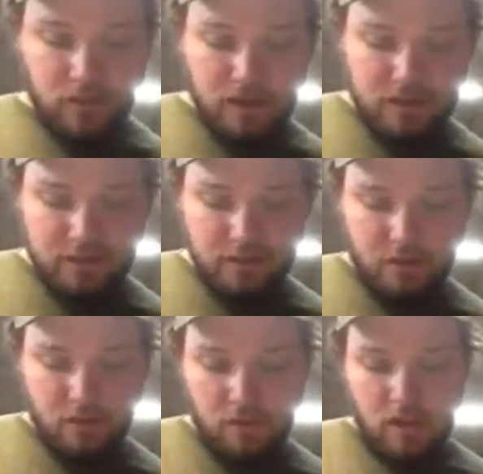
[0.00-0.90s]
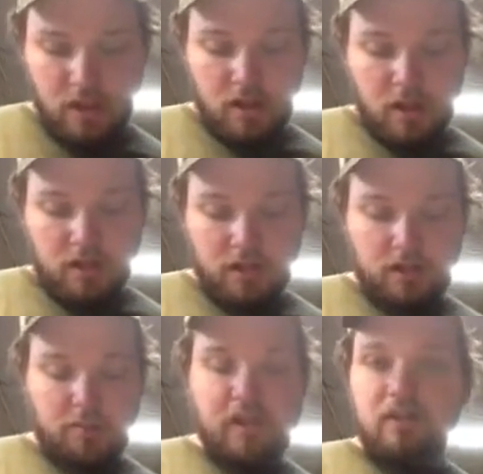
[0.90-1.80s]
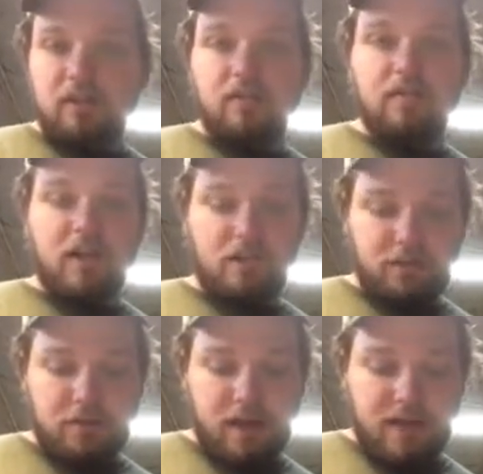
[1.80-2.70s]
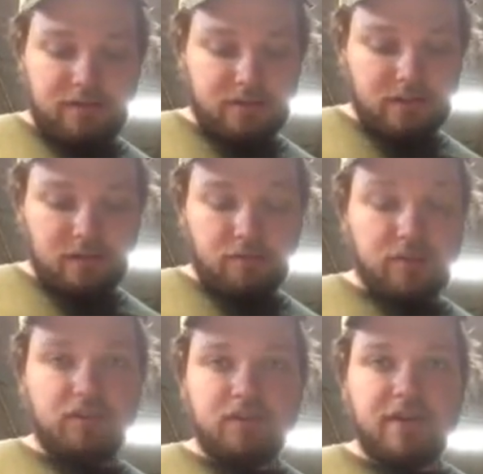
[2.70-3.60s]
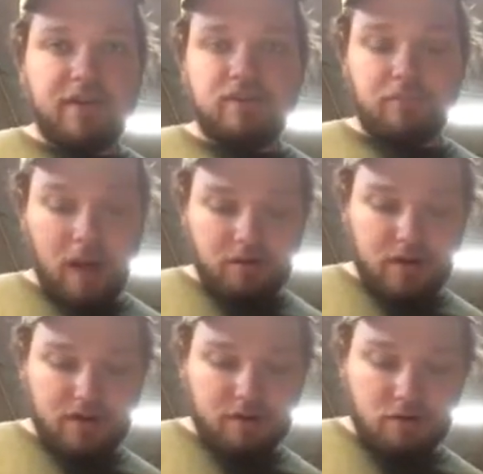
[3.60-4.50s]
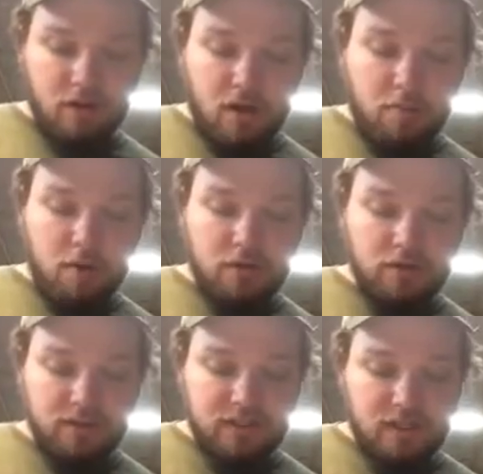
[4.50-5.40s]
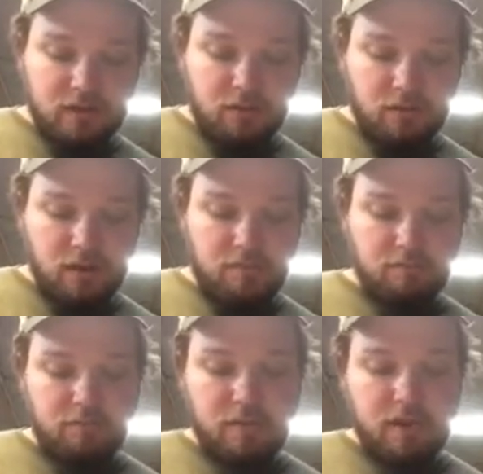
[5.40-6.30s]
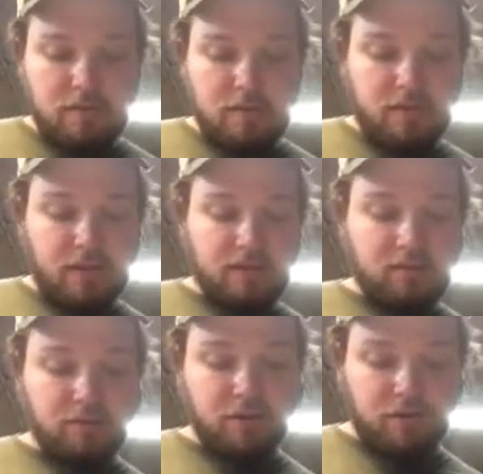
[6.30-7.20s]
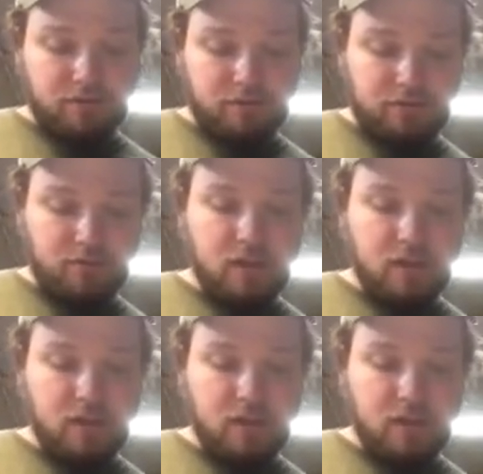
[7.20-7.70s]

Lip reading: And so depending on the file you have, it's either single direction or bidirectional. Most of it's single, and many people like to push.